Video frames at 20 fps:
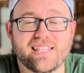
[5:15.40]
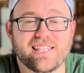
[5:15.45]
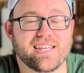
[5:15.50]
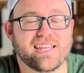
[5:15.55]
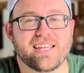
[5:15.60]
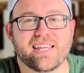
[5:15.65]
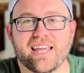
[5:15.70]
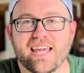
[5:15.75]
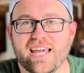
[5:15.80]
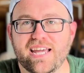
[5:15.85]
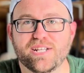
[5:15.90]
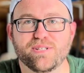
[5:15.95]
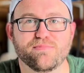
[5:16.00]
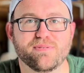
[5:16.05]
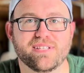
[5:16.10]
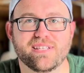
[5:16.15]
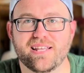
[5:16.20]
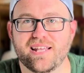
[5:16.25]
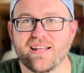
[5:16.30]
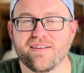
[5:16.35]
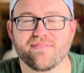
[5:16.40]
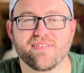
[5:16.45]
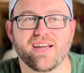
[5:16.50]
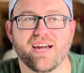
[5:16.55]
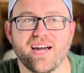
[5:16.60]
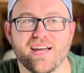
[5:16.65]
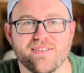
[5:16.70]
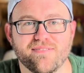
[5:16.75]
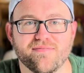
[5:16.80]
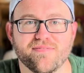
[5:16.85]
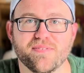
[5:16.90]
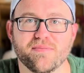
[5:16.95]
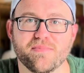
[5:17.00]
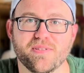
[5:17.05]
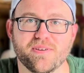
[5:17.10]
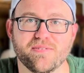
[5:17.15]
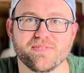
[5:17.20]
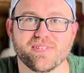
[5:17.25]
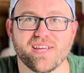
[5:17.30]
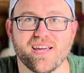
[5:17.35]
the engagement that I've gotten from
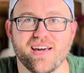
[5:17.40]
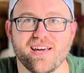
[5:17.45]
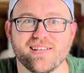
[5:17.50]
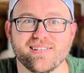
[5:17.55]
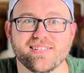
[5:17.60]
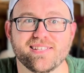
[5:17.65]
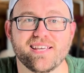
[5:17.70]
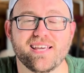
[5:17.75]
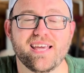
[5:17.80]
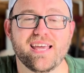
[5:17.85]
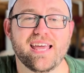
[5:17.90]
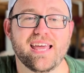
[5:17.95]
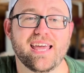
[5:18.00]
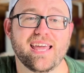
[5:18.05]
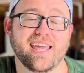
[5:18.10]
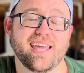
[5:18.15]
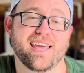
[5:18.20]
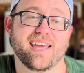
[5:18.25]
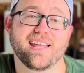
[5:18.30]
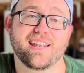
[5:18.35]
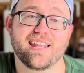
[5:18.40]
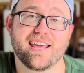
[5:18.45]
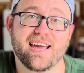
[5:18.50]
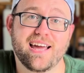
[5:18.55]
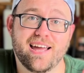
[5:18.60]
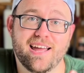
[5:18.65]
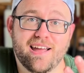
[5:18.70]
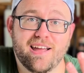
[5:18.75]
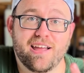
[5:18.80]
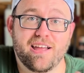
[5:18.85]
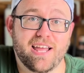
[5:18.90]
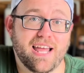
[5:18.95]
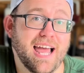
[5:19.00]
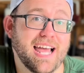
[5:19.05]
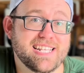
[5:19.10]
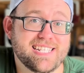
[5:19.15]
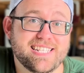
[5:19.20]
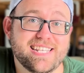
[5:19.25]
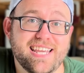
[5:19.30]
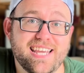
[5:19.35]
those guys. And I
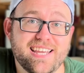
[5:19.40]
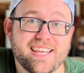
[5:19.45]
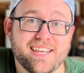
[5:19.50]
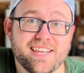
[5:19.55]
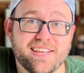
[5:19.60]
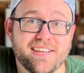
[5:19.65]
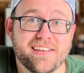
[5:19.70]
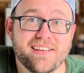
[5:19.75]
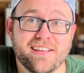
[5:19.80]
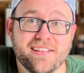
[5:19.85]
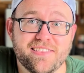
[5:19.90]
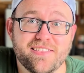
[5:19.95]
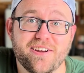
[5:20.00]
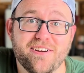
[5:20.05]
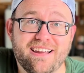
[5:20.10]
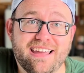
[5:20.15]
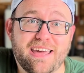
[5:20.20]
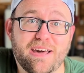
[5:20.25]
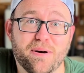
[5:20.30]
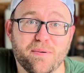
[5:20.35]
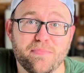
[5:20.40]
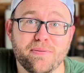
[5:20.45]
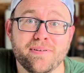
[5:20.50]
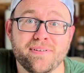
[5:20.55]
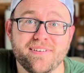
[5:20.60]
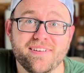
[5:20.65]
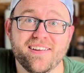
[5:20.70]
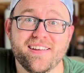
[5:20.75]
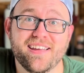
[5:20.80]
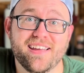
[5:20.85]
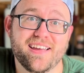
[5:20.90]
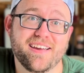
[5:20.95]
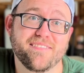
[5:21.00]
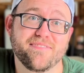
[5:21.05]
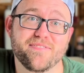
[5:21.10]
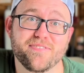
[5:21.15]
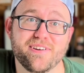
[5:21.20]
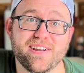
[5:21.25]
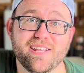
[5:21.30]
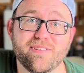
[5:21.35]
seek their help
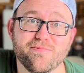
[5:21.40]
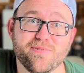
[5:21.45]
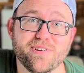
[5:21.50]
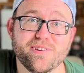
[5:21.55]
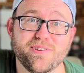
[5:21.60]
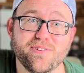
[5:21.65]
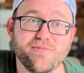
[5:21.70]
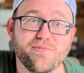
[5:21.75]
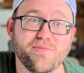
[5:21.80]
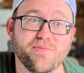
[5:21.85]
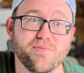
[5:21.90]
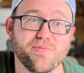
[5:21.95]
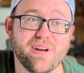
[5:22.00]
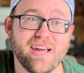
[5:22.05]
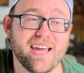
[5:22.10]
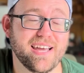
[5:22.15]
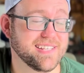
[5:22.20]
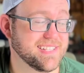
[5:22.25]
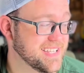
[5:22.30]
for anyone who has